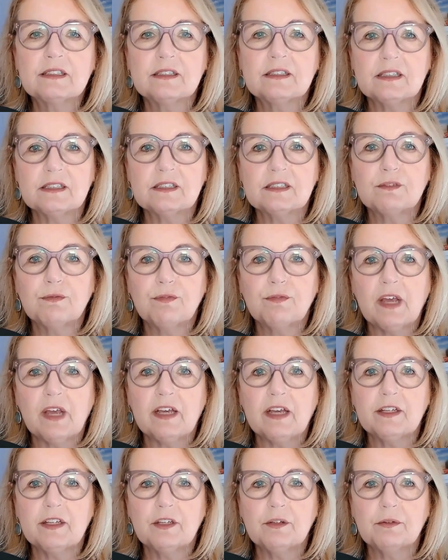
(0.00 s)
this
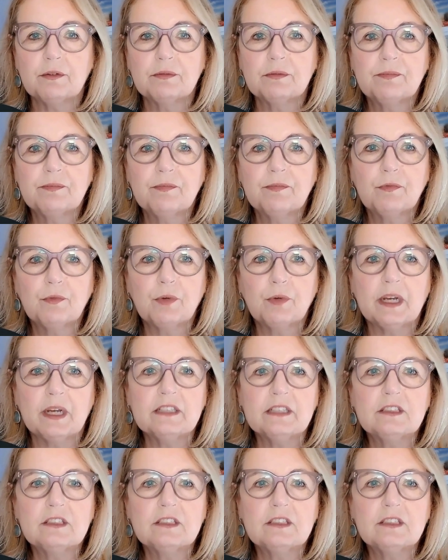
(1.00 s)
value, right?